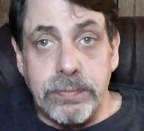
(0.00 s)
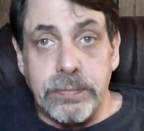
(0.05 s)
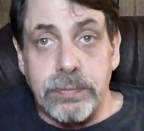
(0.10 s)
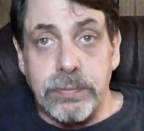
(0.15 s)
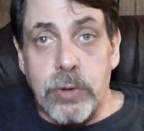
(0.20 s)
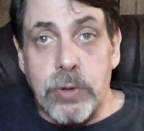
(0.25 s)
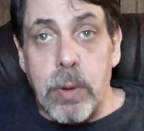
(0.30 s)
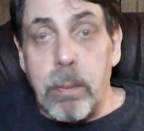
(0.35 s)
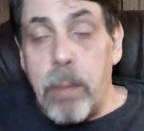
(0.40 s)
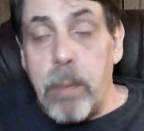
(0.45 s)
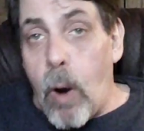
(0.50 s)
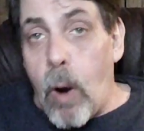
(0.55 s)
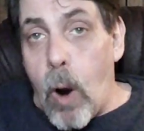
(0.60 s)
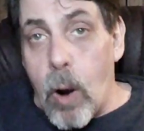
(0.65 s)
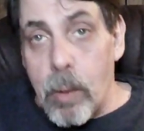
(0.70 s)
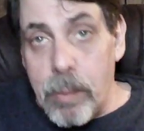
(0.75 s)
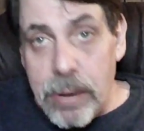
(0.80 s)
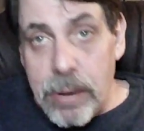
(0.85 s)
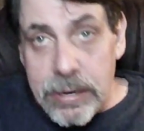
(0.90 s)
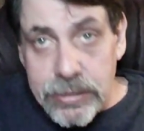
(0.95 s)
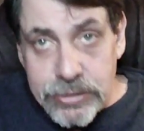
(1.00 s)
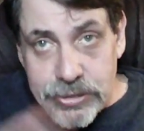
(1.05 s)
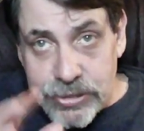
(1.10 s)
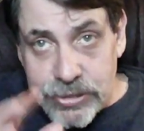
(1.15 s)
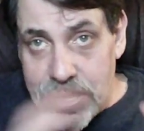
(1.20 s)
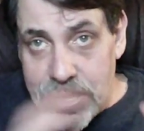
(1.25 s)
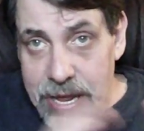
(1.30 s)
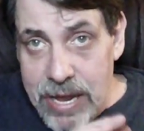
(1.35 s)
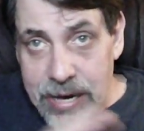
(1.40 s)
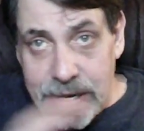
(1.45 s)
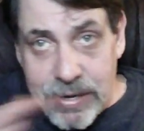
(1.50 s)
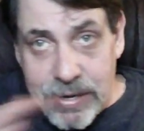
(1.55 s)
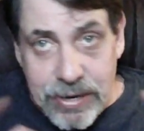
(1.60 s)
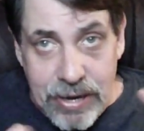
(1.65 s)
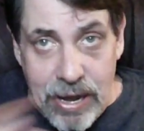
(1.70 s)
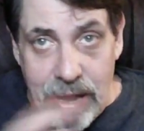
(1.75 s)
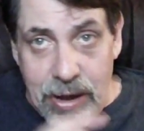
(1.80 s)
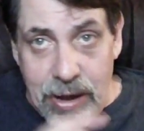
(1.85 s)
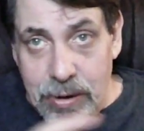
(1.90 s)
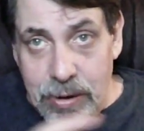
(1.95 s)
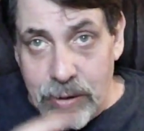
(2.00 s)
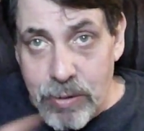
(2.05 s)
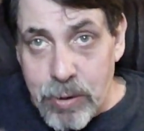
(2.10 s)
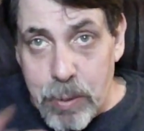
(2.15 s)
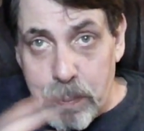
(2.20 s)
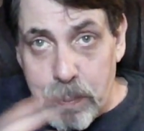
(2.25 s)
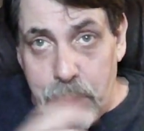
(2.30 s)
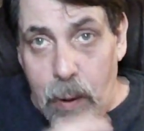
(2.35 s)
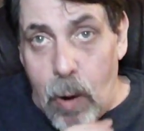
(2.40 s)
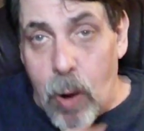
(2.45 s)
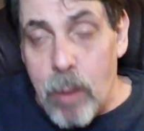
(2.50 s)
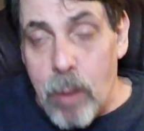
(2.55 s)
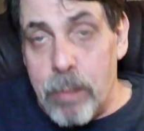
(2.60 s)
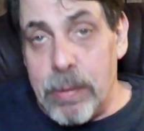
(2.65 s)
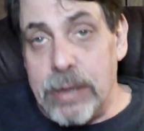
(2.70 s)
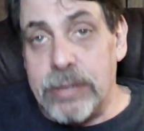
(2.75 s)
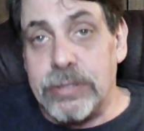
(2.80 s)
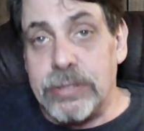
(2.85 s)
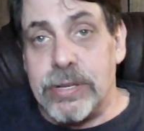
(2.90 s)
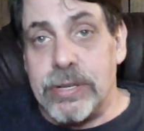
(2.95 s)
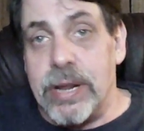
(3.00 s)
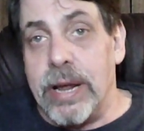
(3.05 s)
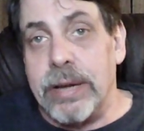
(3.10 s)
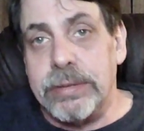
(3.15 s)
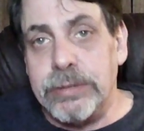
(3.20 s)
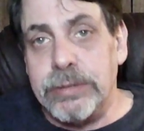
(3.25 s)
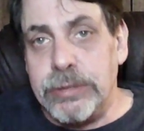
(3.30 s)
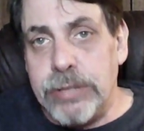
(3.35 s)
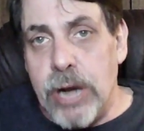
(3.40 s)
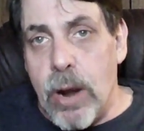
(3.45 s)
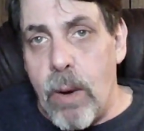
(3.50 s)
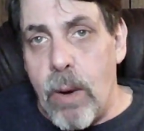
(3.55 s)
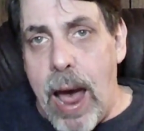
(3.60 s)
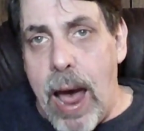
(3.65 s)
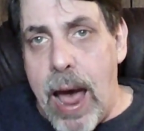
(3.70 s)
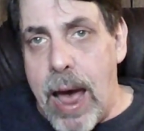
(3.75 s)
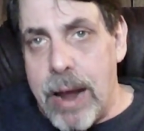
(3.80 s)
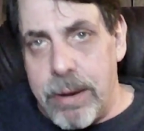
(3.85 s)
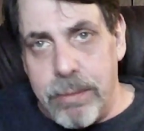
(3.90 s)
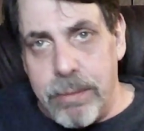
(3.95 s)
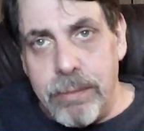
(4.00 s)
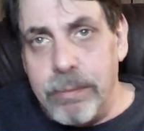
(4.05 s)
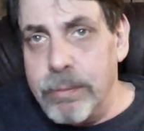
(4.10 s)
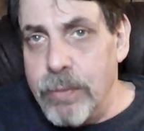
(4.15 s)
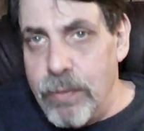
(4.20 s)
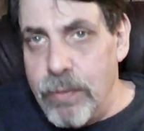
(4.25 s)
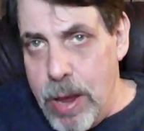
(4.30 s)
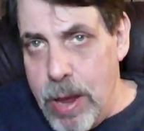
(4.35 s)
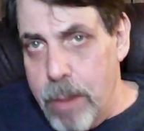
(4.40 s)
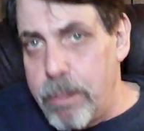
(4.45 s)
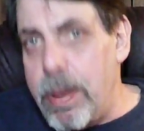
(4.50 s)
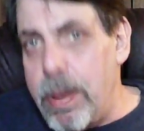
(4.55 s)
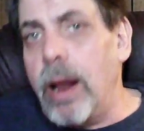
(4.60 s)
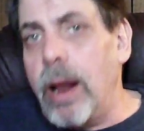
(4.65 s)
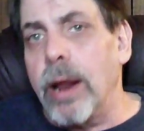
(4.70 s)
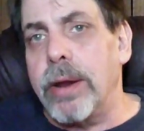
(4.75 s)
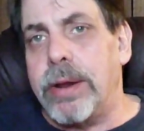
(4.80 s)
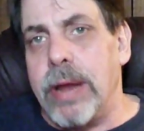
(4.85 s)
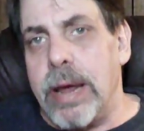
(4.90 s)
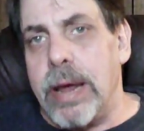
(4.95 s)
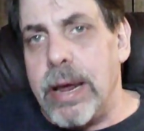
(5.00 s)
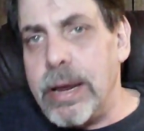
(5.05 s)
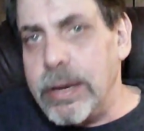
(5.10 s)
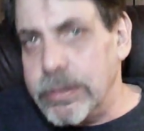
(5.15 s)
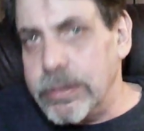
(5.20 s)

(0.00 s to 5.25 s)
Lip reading: compartments that or departments that had the ability